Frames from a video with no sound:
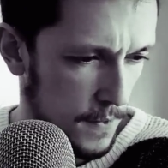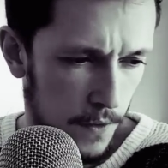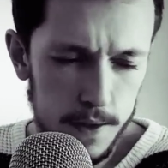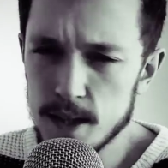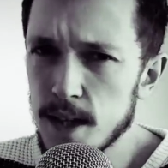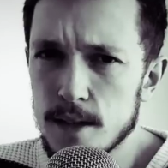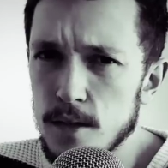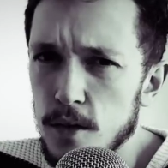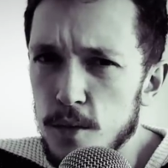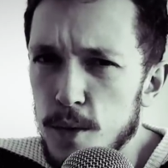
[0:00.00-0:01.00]
obviously it's
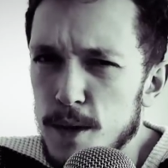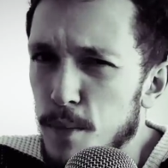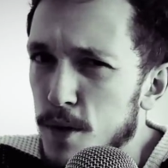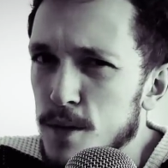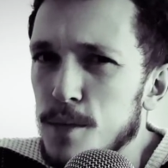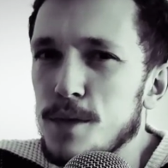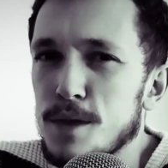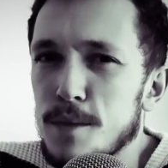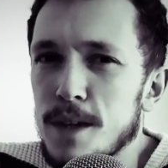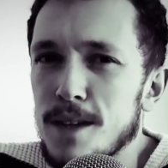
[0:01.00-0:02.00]
not always possible
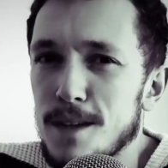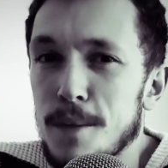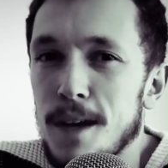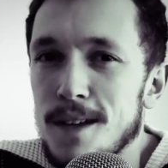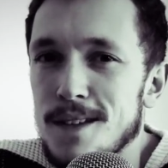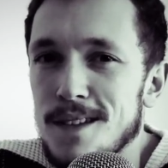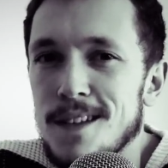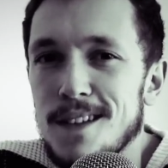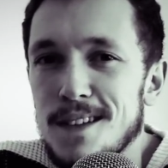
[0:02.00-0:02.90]
to be the best,